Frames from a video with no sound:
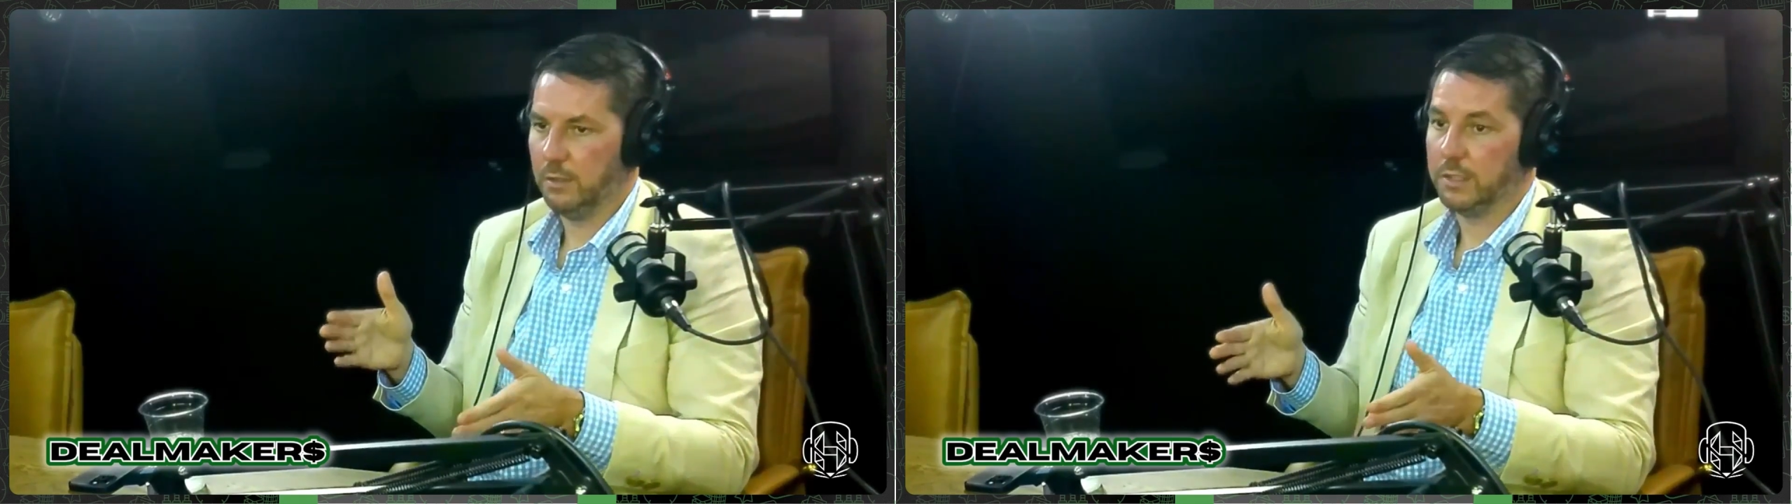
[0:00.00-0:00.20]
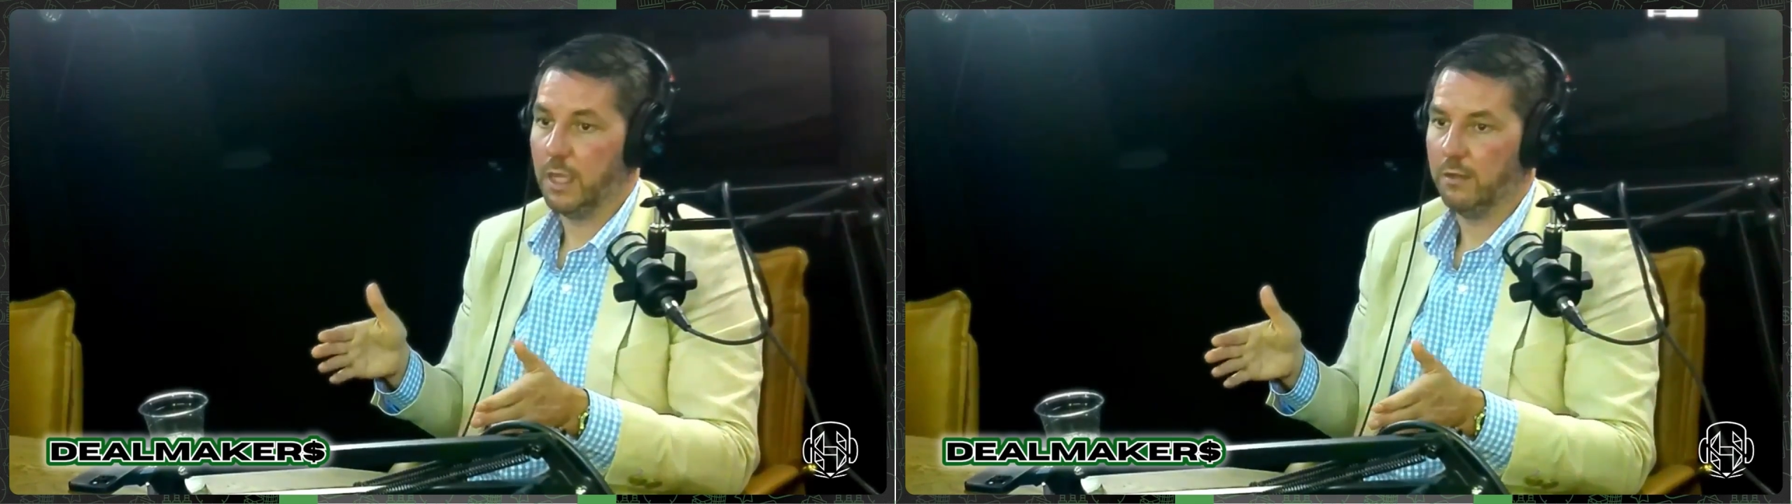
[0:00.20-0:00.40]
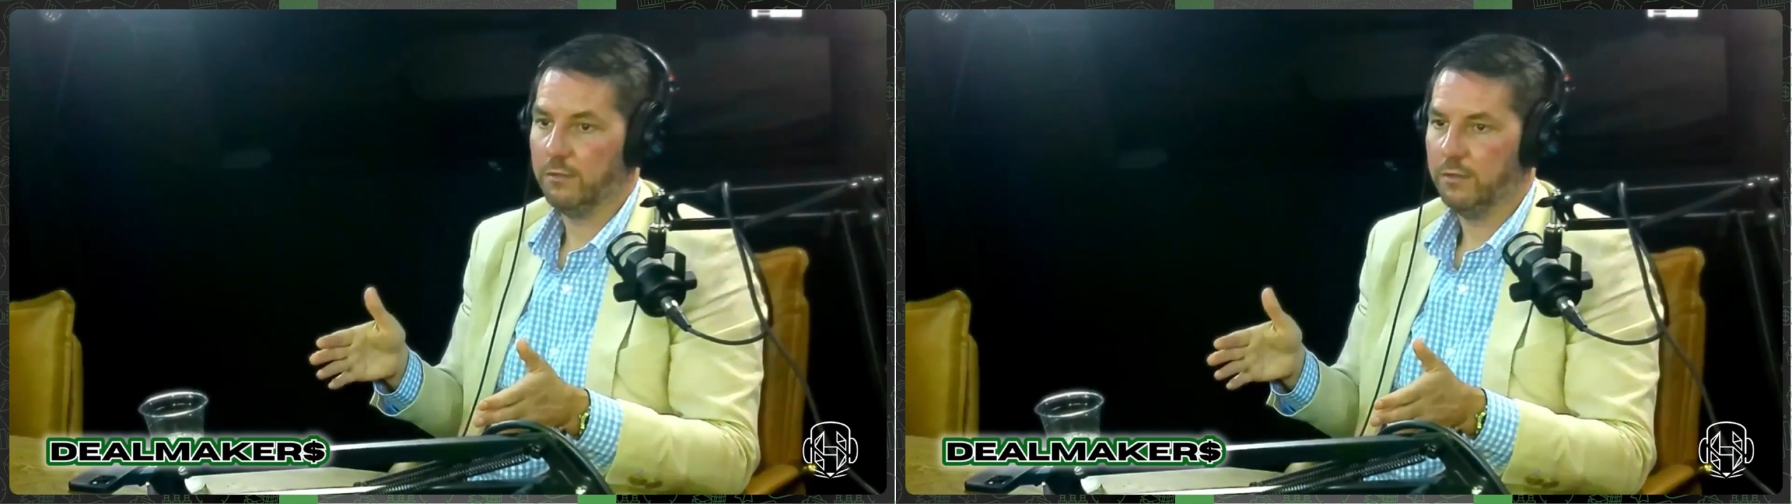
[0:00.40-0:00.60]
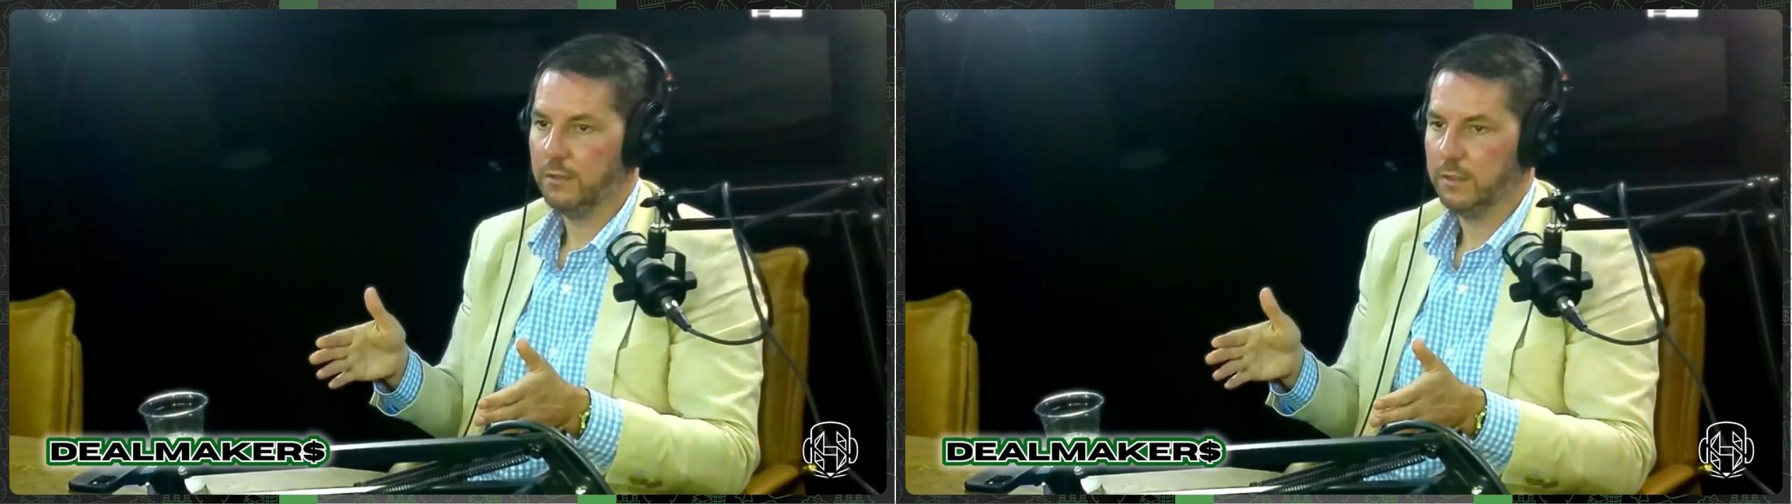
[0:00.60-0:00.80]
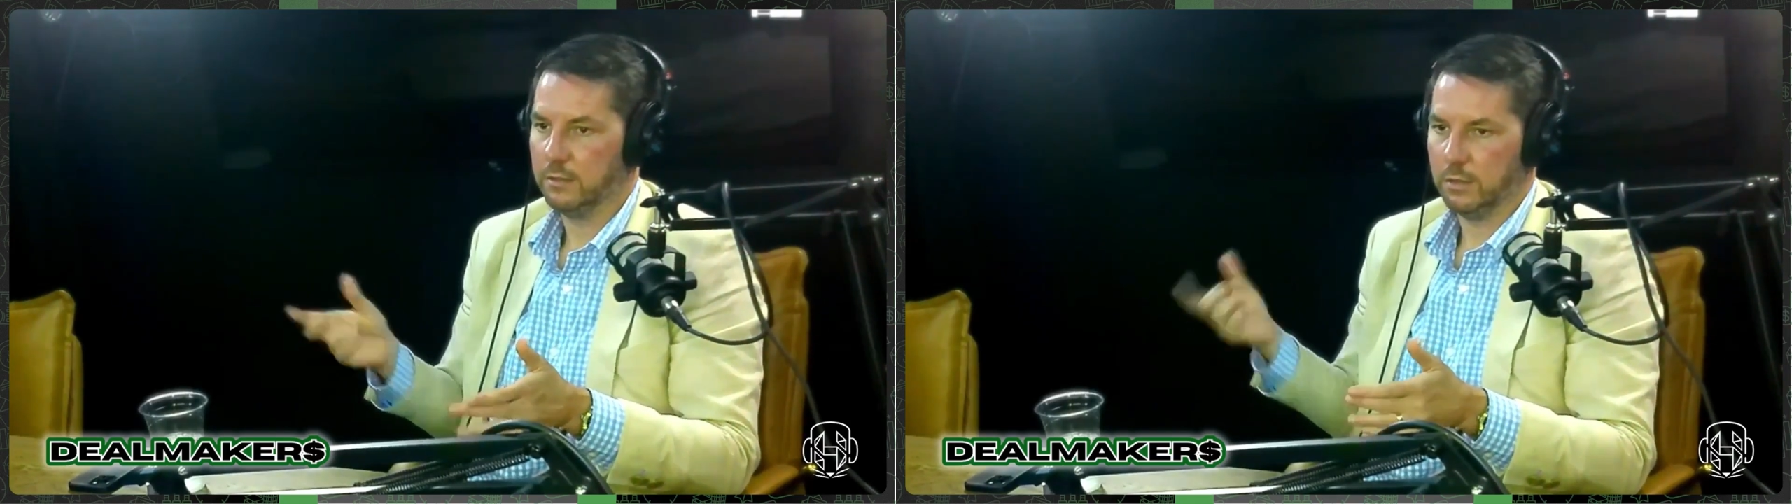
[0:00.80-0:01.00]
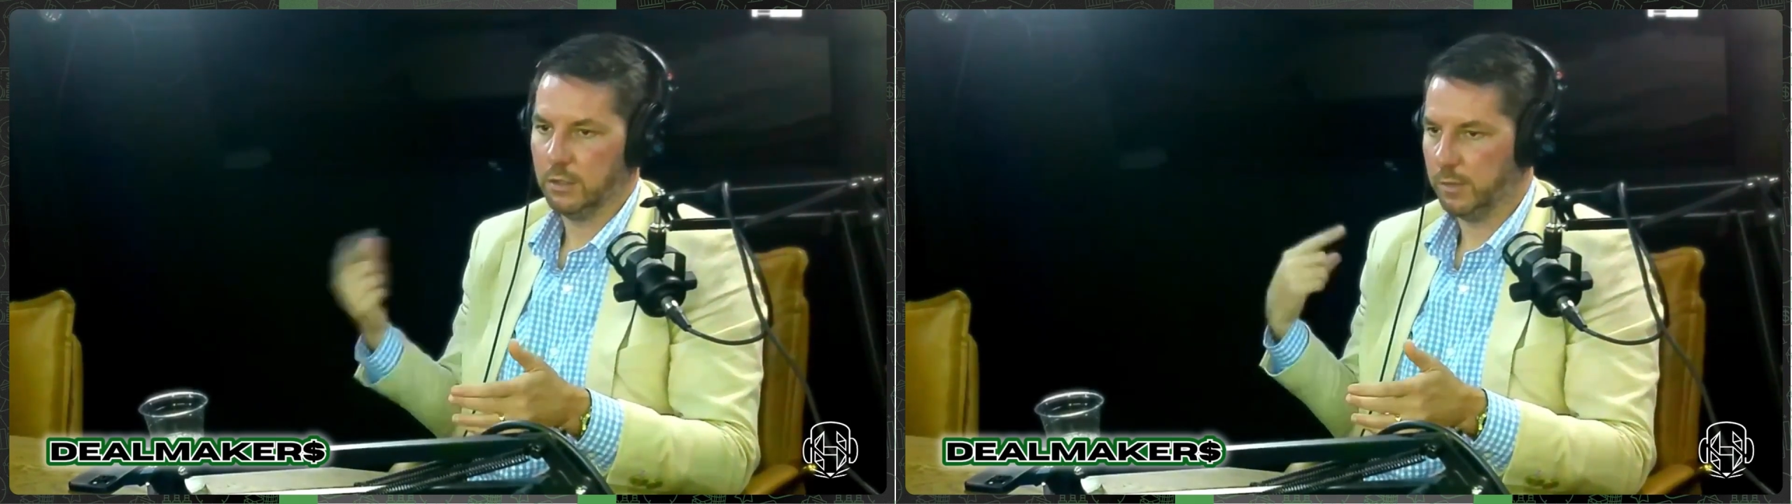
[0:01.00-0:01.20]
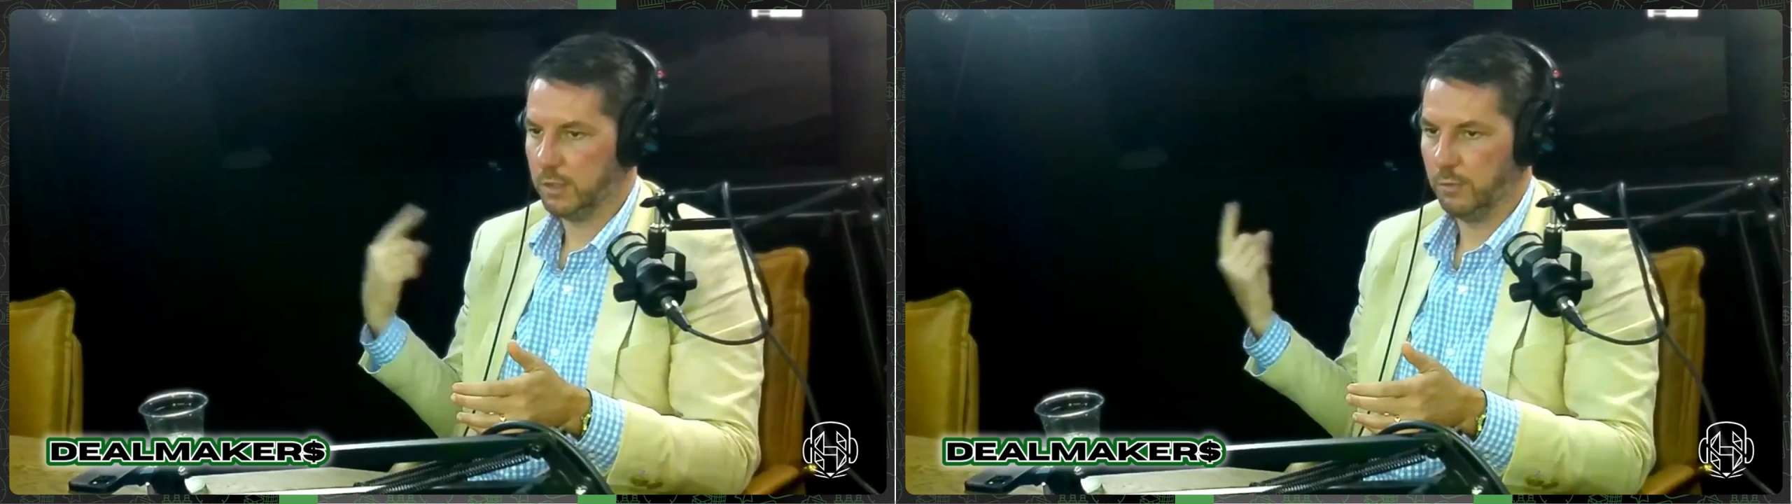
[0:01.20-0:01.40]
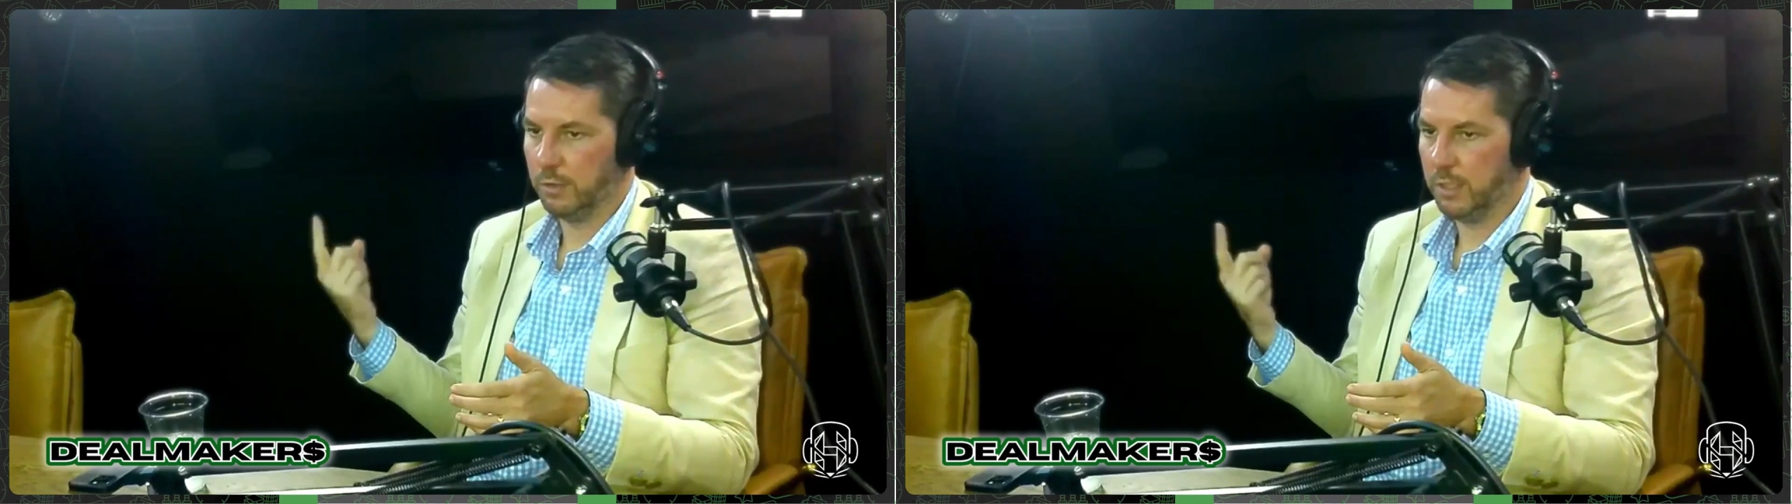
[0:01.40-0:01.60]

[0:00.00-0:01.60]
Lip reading: was a little tough because there's so much